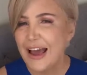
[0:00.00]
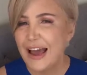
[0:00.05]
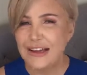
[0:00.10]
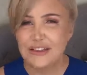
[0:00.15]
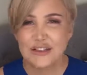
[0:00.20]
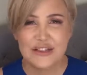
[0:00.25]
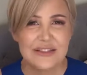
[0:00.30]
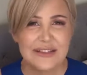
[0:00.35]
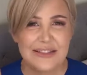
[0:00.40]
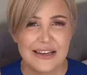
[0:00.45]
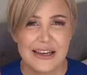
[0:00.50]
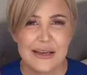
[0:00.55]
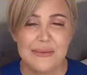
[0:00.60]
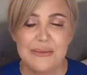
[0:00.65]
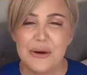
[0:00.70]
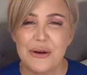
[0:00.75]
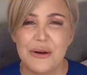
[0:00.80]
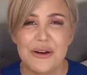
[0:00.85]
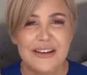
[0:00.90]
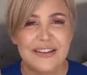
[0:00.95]
and just keep
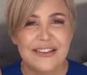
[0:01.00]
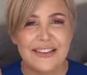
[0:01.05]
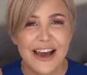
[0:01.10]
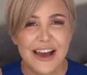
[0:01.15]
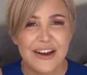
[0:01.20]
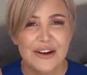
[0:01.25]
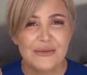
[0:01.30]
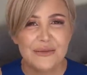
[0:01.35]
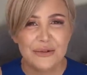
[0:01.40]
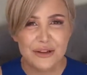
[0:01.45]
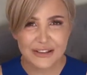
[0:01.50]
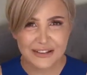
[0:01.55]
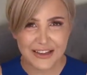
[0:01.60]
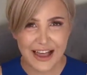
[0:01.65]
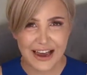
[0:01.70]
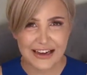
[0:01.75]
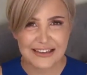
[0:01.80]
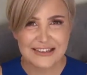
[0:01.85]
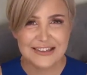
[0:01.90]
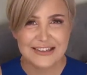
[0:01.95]
her in that
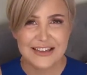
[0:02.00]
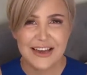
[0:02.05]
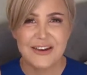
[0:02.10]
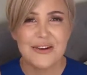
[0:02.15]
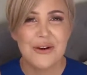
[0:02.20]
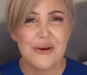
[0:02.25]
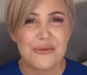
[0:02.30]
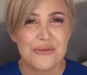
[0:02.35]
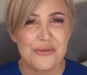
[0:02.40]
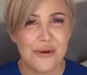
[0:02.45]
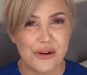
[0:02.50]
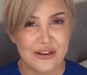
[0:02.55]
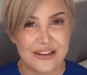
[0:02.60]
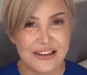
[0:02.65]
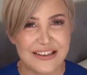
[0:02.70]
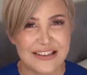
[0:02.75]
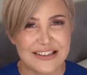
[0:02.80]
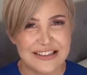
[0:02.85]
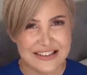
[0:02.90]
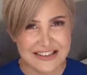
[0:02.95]
relaxed and
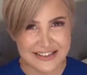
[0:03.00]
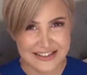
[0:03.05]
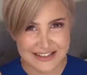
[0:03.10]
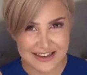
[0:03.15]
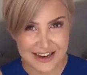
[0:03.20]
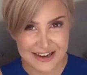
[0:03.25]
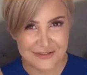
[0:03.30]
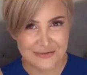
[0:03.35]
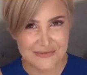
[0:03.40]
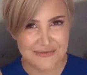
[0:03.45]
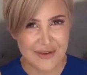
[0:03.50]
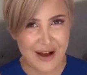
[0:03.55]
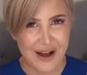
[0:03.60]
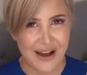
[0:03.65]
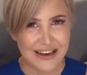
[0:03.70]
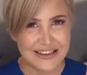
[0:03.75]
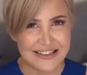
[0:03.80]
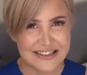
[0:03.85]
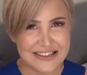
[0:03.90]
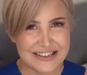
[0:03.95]
erotic state of
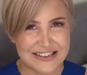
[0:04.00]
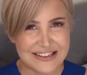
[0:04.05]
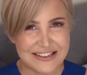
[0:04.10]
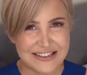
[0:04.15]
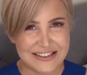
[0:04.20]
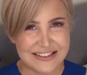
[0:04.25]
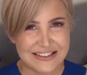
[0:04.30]
mind.